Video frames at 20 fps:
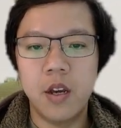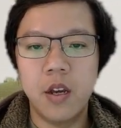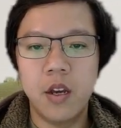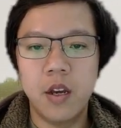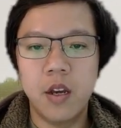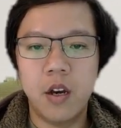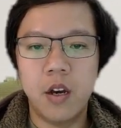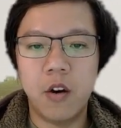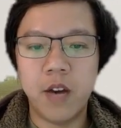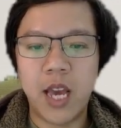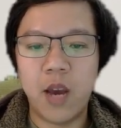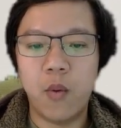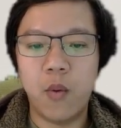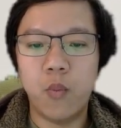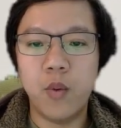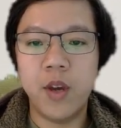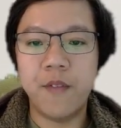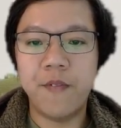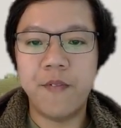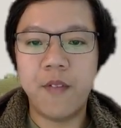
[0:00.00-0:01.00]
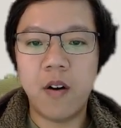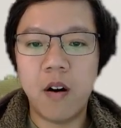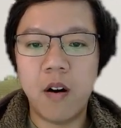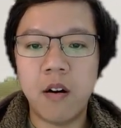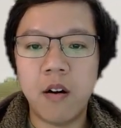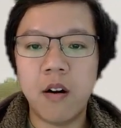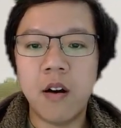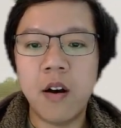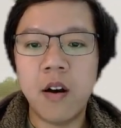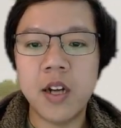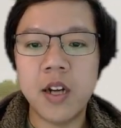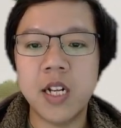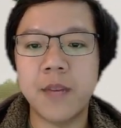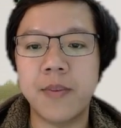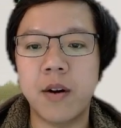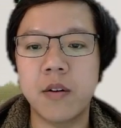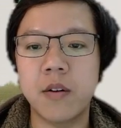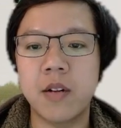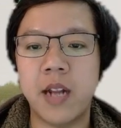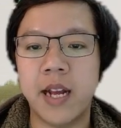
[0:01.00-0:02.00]
Okay, we've all heard
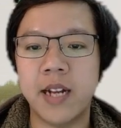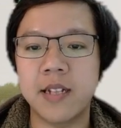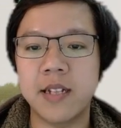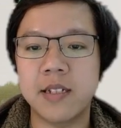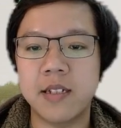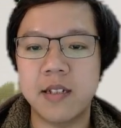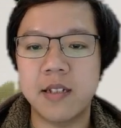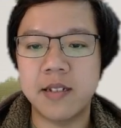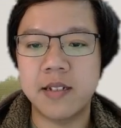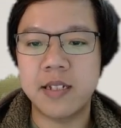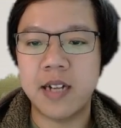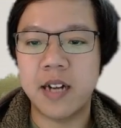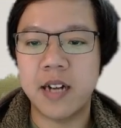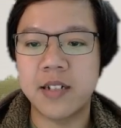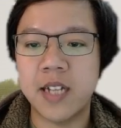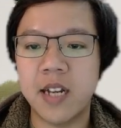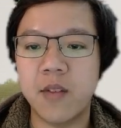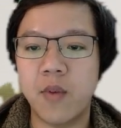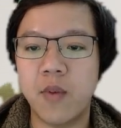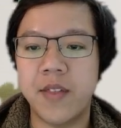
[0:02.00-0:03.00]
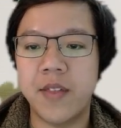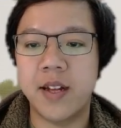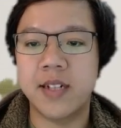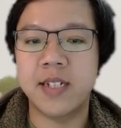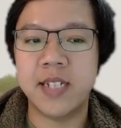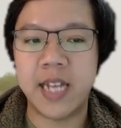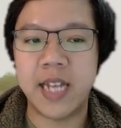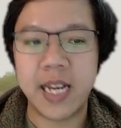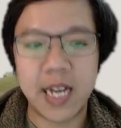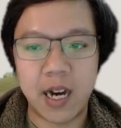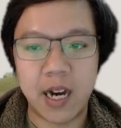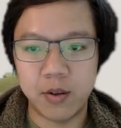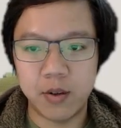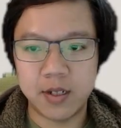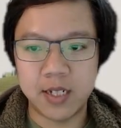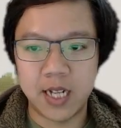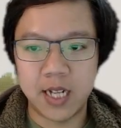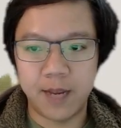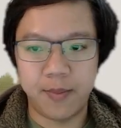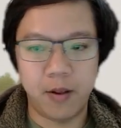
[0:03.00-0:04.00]
about starting with a take
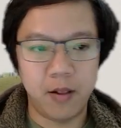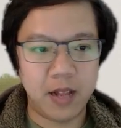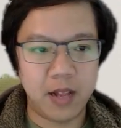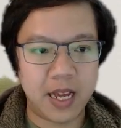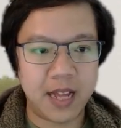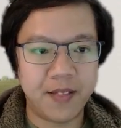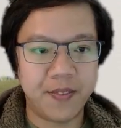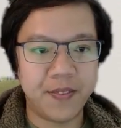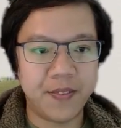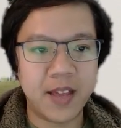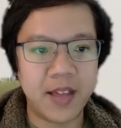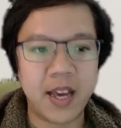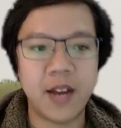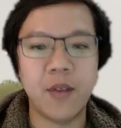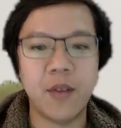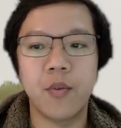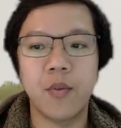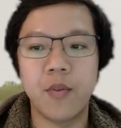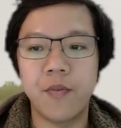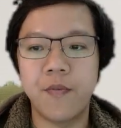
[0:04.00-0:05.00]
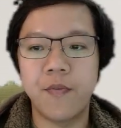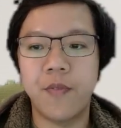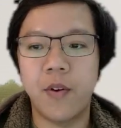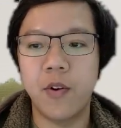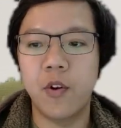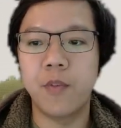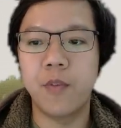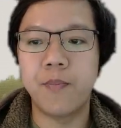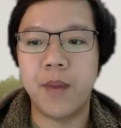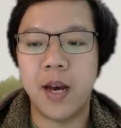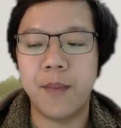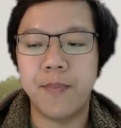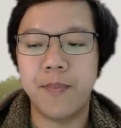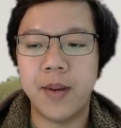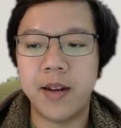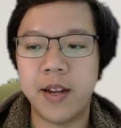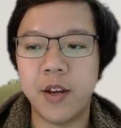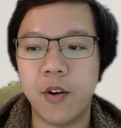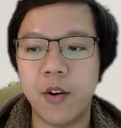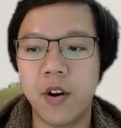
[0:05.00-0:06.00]
out double and then followed by
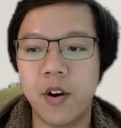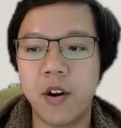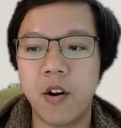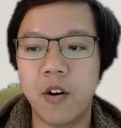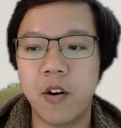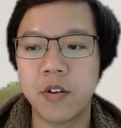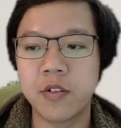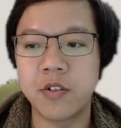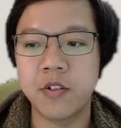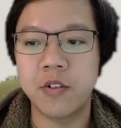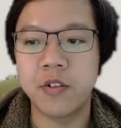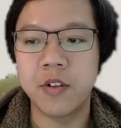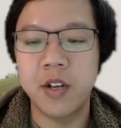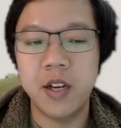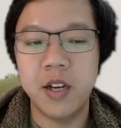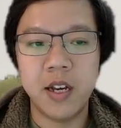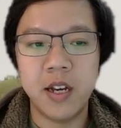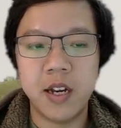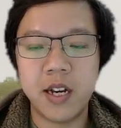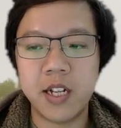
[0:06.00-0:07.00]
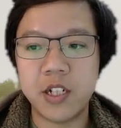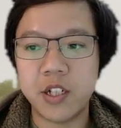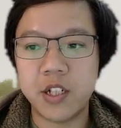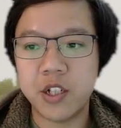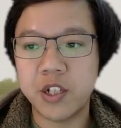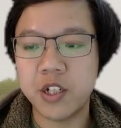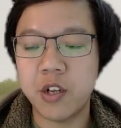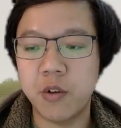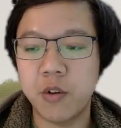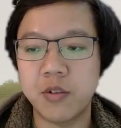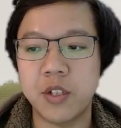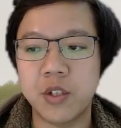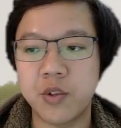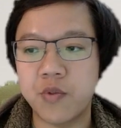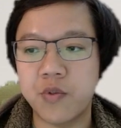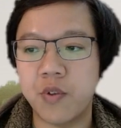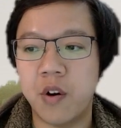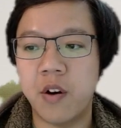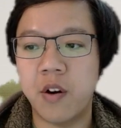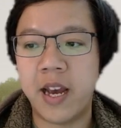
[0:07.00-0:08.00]
bidding your long suit. It shows a
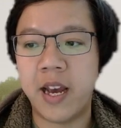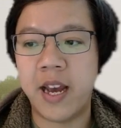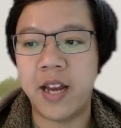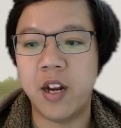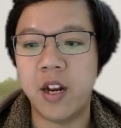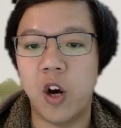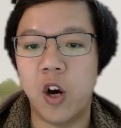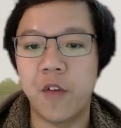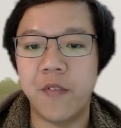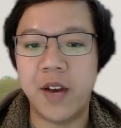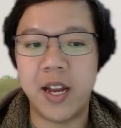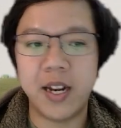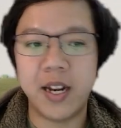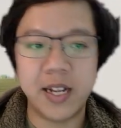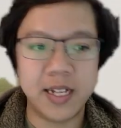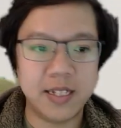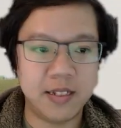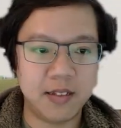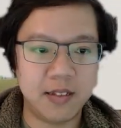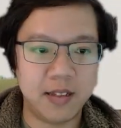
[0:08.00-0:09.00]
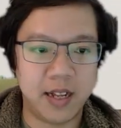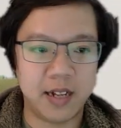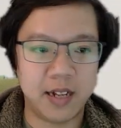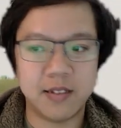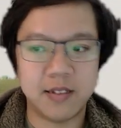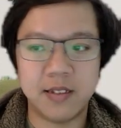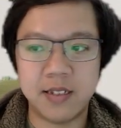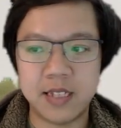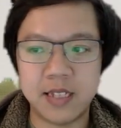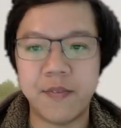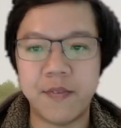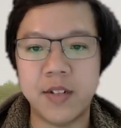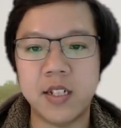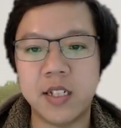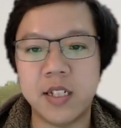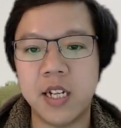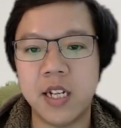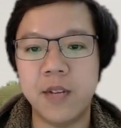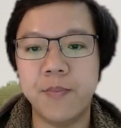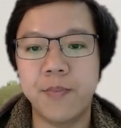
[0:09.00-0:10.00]
strong hand of at least
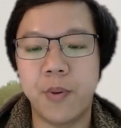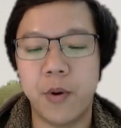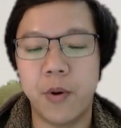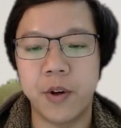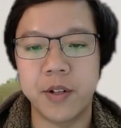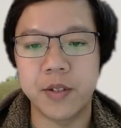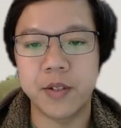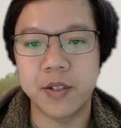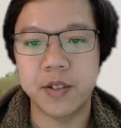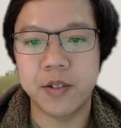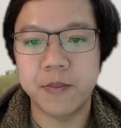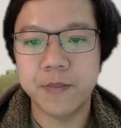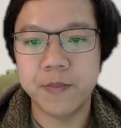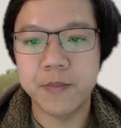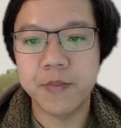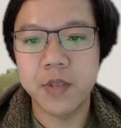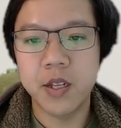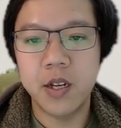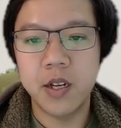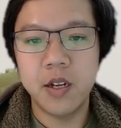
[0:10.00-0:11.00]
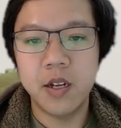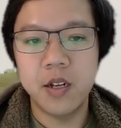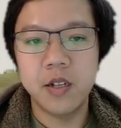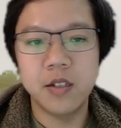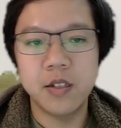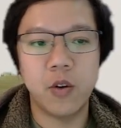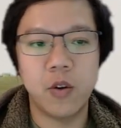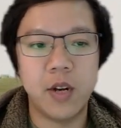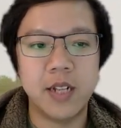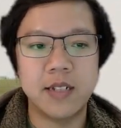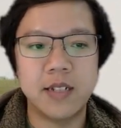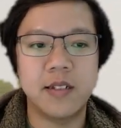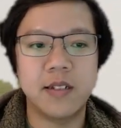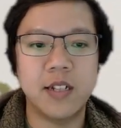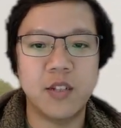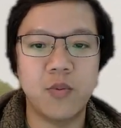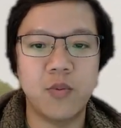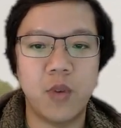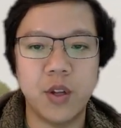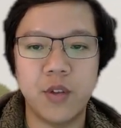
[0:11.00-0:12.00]
17 points. So is
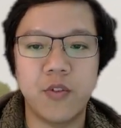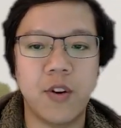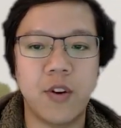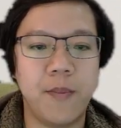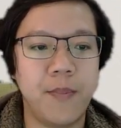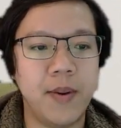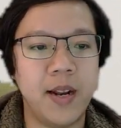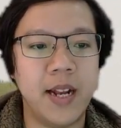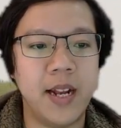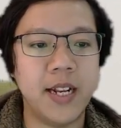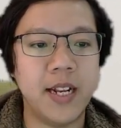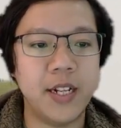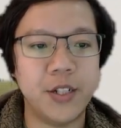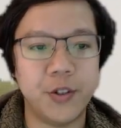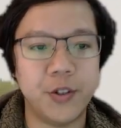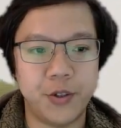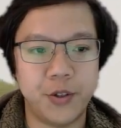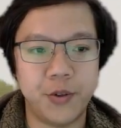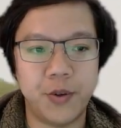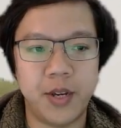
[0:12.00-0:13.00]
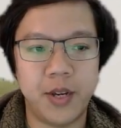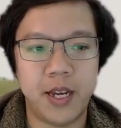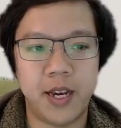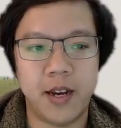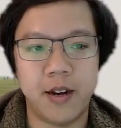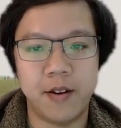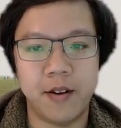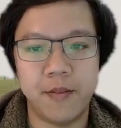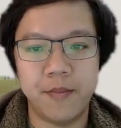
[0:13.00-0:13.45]
this what you are planning to do here?